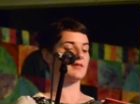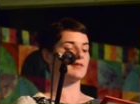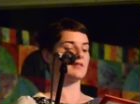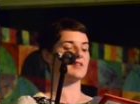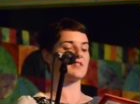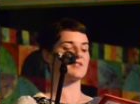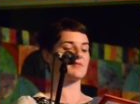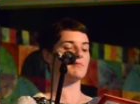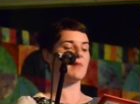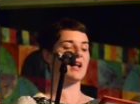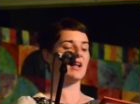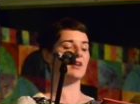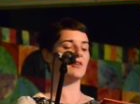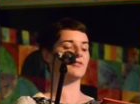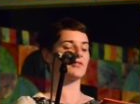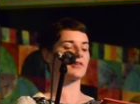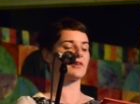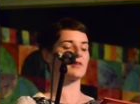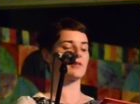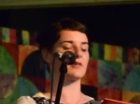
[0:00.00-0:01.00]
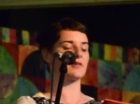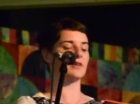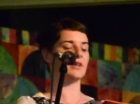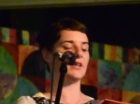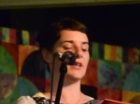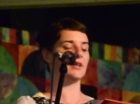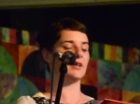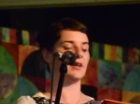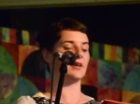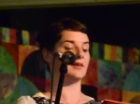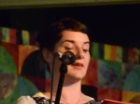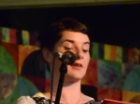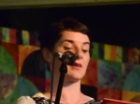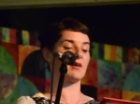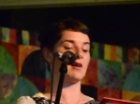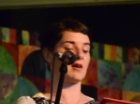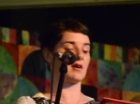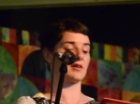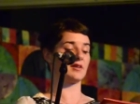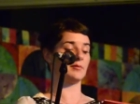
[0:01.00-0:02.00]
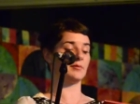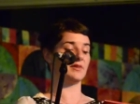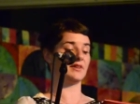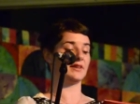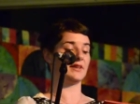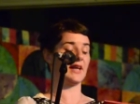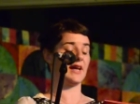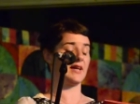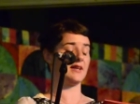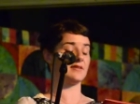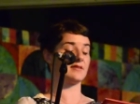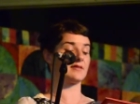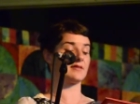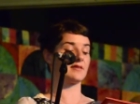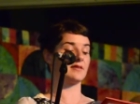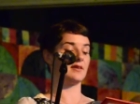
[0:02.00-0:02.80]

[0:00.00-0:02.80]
the smell of curry and the cardamom taste.